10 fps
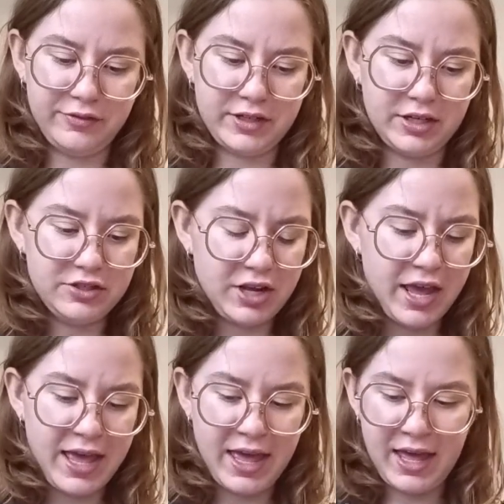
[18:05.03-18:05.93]
finished.
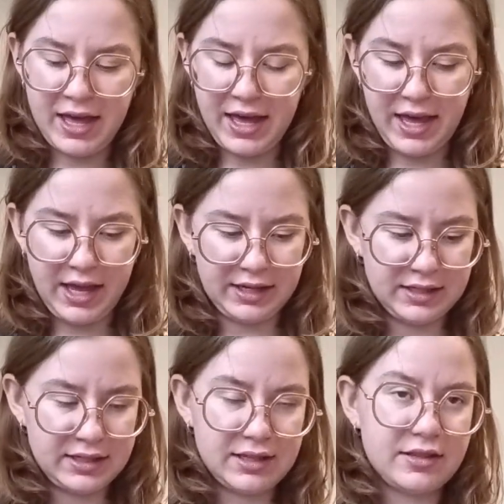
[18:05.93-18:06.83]

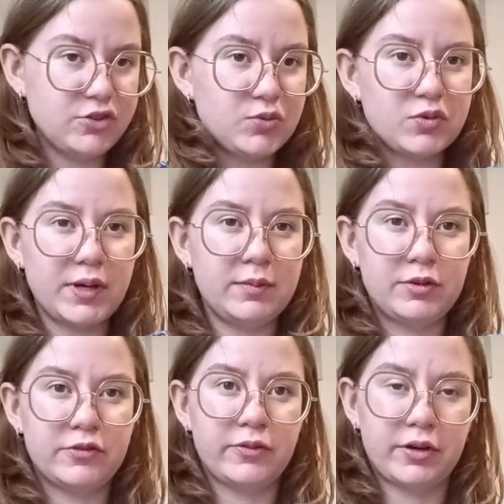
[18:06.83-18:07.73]
And this was quite a bit
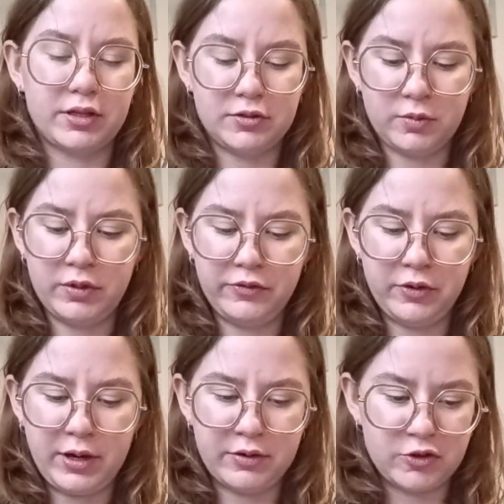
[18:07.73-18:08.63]
of work. It took me a few
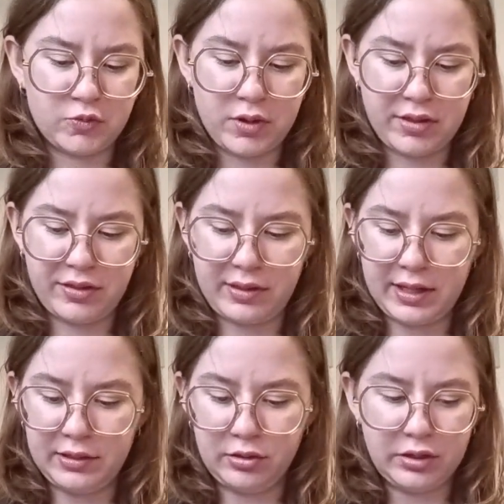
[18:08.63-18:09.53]
hours with
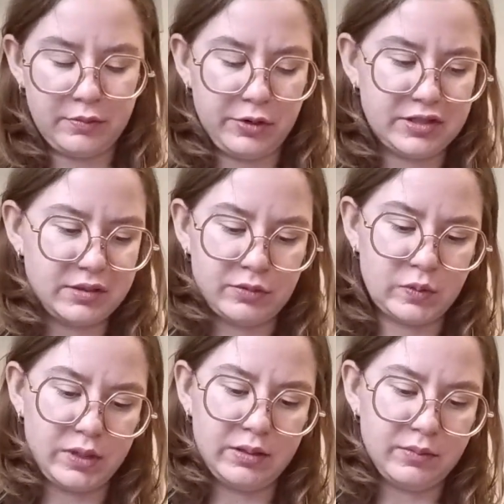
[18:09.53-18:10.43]
like longer breaks in
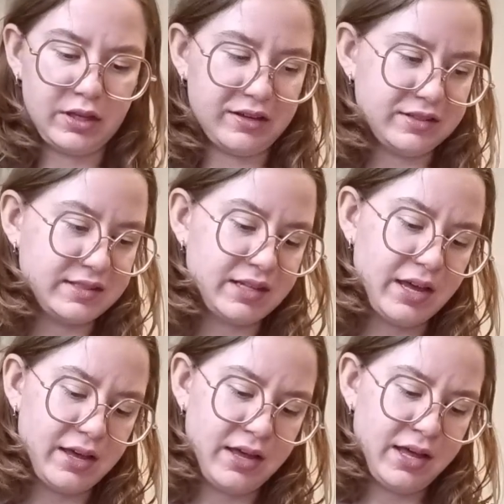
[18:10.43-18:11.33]
between, because
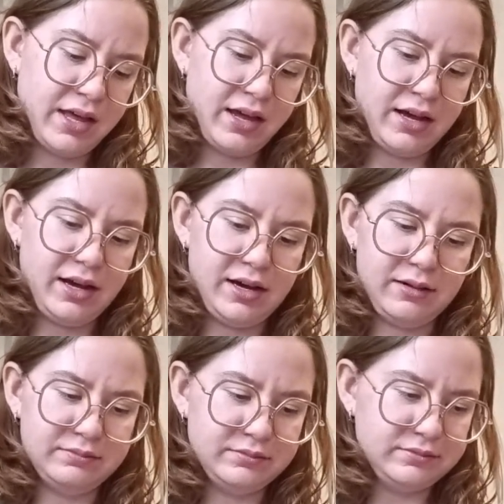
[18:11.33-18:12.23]

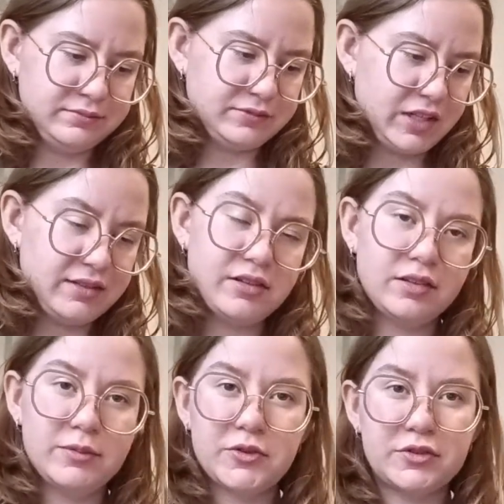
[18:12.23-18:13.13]
it's not
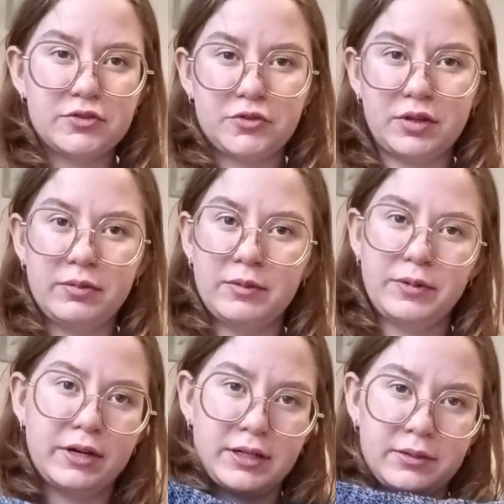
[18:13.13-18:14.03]
the most enjoyable
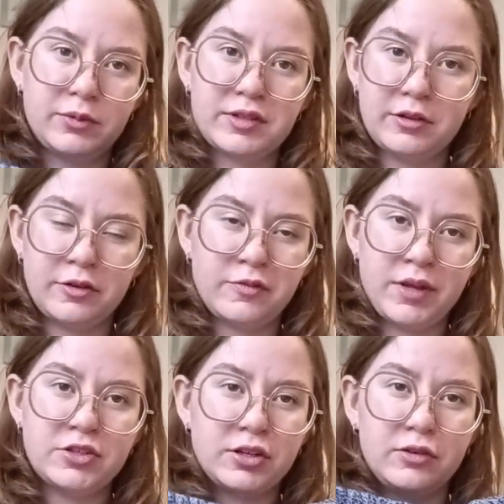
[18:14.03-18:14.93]
part. It was a lot of
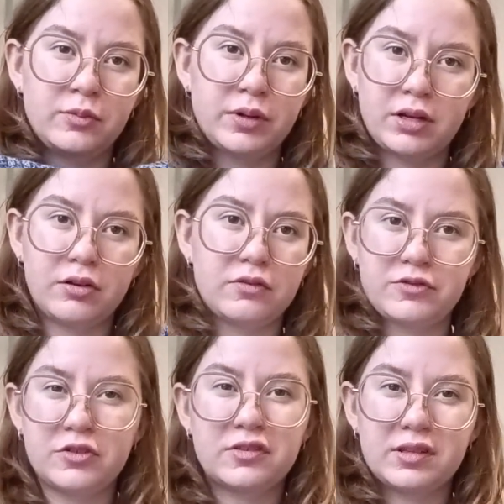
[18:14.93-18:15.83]
magic loop and a lot of
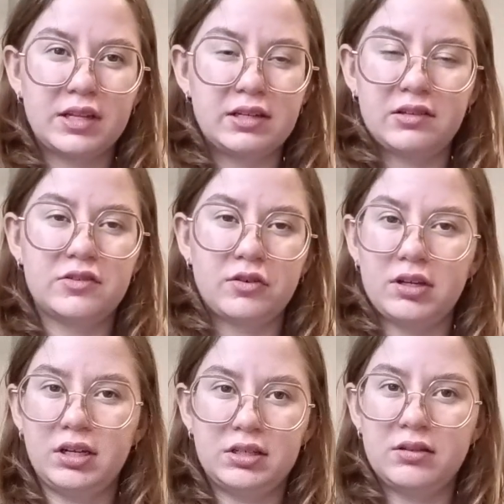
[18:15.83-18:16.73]
just knitting
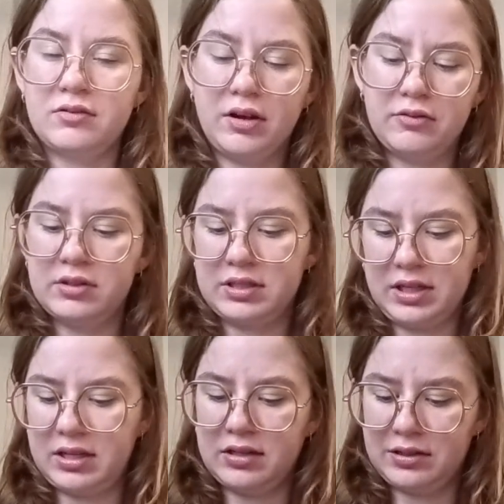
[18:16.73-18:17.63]
stockinette and around,
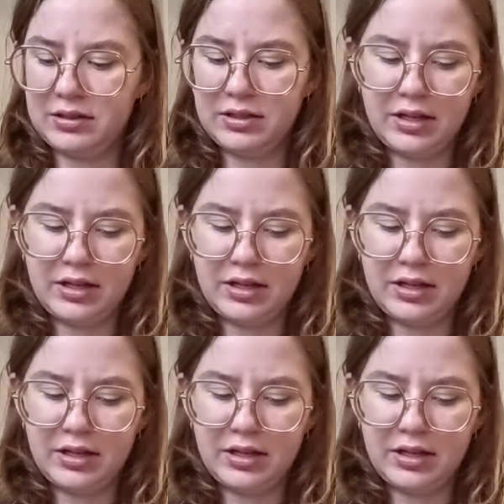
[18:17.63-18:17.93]
and